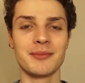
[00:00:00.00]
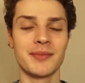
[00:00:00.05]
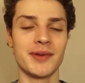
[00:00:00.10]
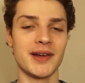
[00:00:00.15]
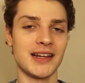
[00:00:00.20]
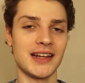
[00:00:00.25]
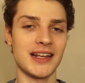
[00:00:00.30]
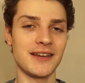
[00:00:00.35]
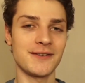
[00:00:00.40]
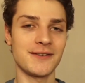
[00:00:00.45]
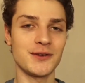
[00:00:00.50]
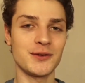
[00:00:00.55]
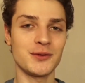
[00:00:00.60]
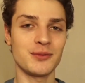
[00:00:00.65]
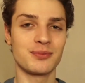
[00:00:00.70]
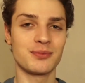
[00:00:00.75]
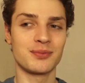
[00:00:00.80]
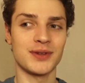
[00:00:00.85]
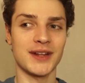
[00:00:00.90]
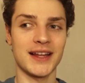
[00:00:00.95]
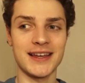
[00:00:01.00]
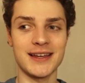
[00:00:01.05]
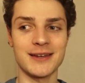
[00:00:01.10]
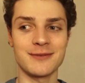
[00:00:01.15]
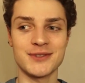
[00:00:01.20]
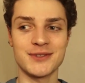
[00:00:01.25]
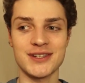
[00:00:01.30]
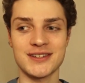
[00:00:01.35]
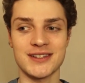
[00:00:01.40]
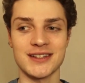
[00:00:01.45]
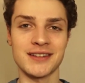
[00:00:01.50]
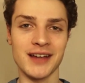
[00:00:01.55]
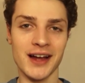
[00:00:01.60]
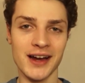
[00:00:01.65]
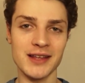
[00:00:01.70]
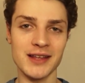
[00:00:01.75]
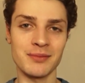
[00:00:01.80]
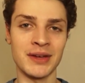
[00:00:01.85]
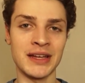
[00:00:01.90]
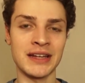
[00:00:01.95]
but if you play him just a
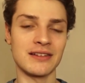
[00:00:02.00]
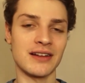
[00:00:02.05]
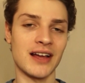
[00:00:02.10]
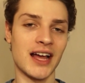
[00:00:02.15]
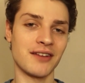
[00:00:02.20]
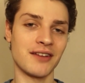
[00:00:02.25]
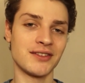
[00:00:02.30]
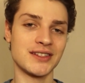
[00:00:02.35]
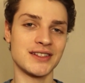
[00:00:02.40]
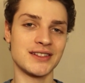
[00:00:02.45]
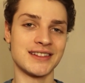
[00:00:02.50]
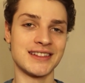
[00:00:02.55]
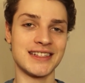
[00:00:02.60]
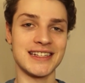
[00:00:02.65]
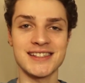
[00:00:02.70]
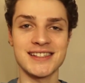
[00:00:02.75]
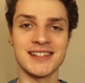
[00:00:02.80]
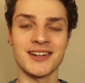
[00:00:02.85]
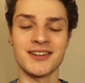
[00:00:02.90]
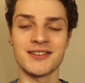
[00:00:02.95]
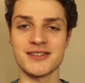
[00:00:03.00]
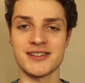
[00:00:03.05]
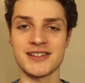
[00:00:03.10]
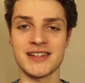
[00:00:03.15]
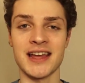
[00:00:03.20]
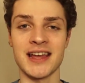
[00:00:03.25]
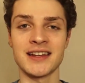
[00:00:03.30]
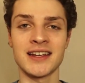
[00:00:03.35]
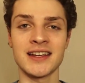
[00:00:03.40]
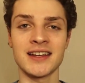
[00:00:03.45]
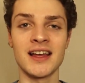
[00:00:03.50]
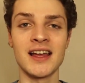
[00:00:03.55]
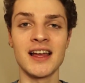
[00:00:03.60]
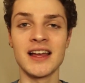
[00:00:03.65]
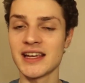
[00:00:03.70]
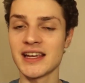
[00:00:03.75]
tiny bit and have a decent understanding,